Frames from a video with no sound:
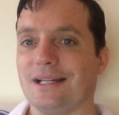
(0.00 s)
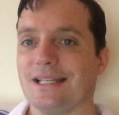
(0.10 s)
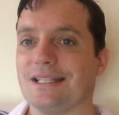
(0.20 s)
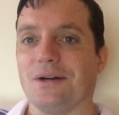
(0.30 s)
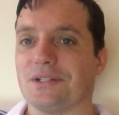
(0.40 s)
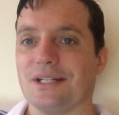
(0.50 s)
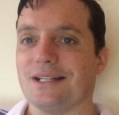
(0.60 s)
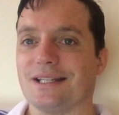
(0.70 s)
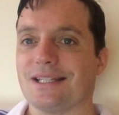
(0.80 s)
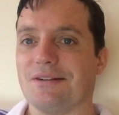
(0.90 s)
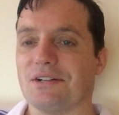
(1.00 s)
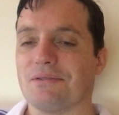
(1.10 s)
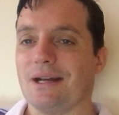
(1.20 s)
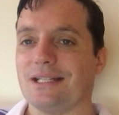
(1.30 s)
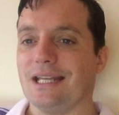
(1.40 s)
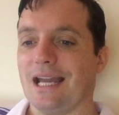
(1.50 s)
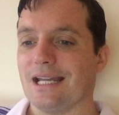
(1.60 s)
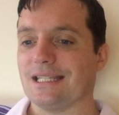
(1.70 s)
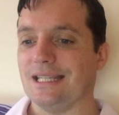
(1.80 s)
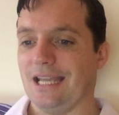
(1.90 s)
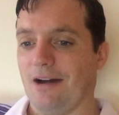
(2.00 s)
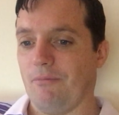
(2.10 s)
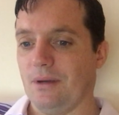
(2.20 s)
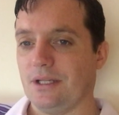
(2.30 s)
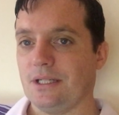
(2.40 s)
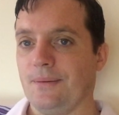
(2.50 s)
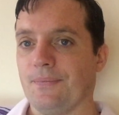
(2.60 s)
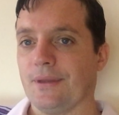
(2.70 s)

It's not a serious threat to the ANC government,